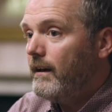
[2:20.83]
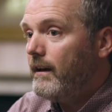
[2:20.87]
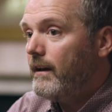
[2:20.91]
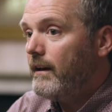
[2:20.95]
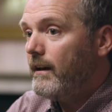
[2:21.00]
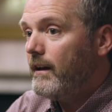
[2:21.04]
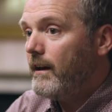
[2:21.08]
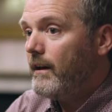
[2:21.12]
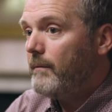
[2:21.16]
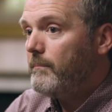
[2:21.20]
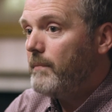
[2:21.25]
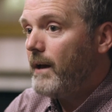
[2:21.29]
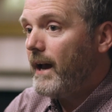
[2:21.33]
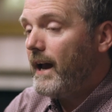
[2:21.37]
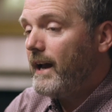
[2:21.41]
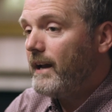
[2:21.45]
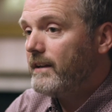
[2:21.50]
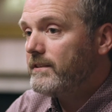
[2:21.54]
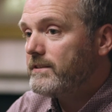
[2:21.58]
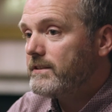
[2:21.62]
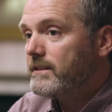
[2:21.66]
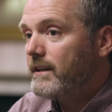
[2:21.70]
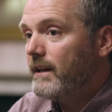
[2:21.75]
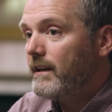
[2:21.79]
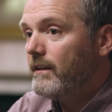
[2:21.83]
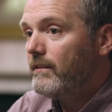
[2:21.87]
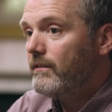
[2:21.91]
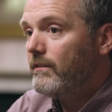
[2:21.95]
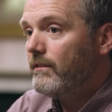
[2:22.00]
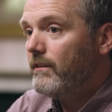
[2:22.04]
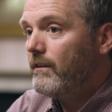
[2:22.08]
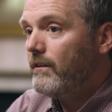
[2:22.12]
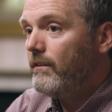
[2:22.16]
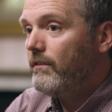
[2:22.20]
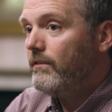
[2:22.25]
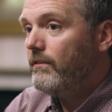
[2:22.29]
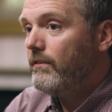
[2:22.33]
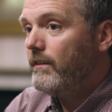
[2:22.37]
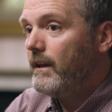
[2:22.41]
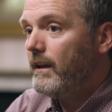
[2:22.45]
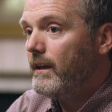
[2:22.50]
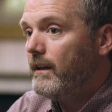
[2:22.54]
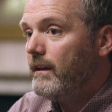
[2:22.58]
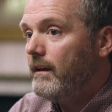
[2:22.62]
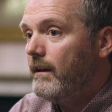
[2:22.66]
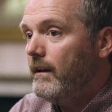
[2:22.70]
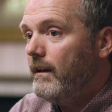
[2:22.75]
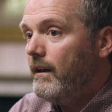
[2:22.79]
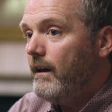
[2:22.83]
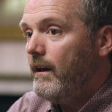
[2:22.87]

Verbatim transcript: um, asking that the